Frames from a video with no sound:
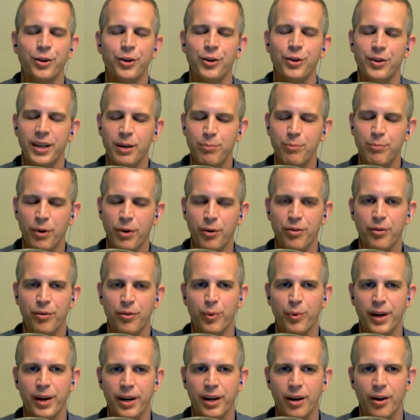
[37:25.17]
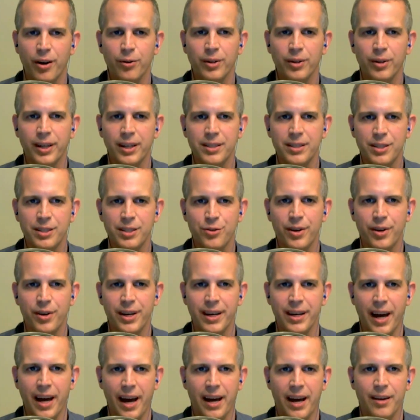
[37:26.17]
need both the read-only
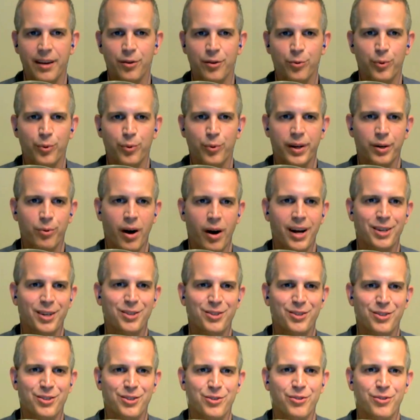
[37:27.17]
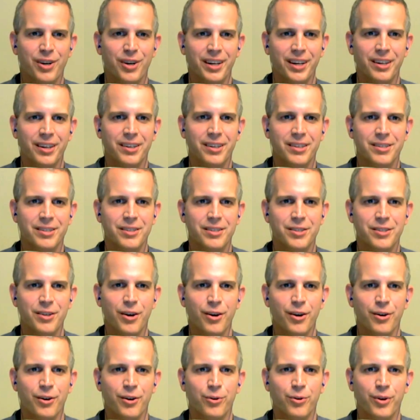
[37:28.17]
string and the read-write string.
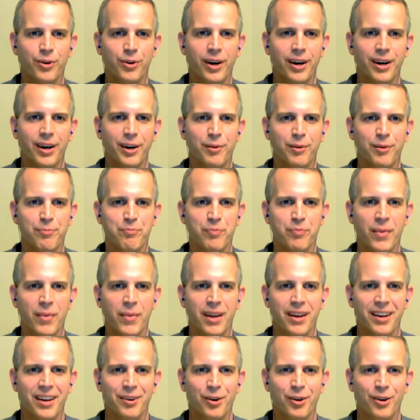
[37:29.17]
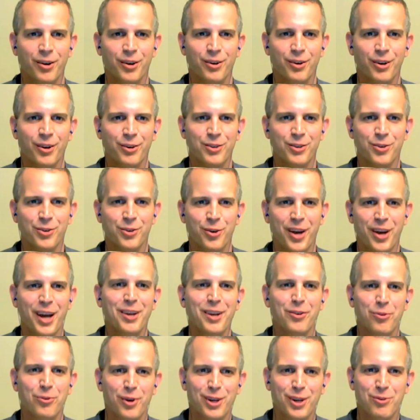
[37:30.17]
So so
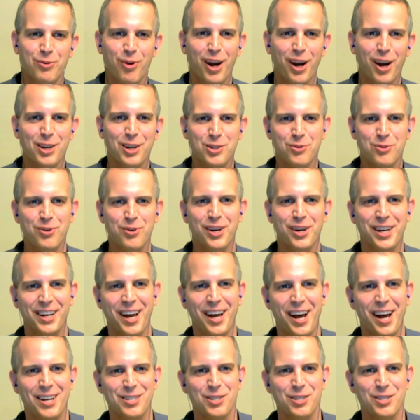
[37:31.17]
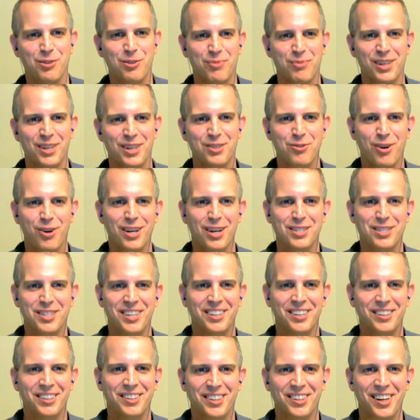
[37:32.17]
getting the read-write string has some
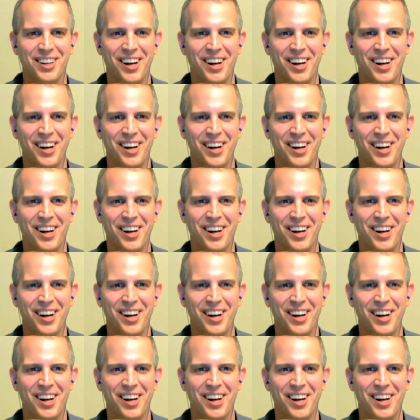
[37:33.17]
interesting